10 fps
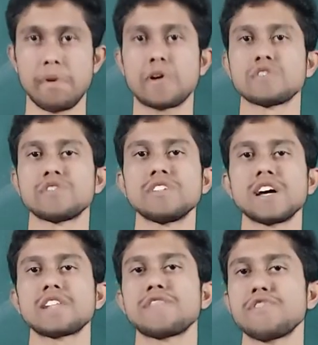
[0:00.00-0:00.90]
because these
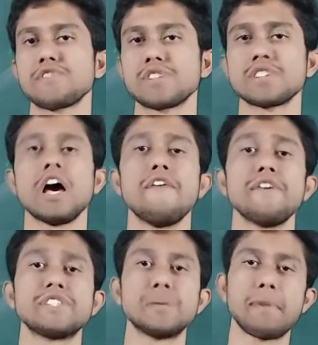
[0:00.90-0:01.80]
are the forces
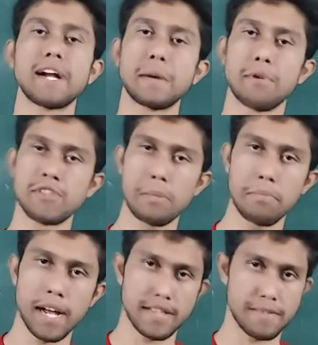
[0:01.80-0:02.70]
which depend upon the
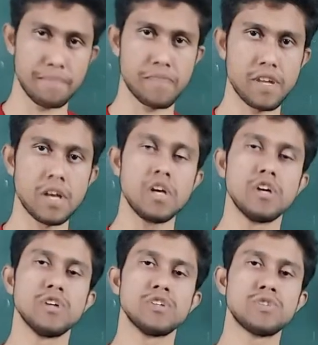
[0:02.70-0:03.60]
path.
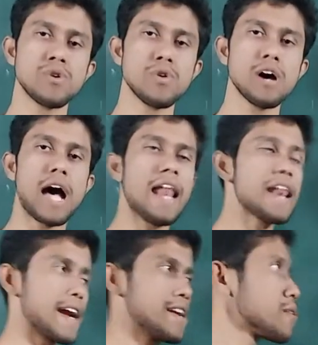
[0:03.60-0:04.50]
So I'll
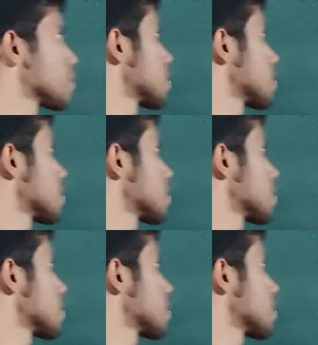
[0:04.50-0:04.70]
write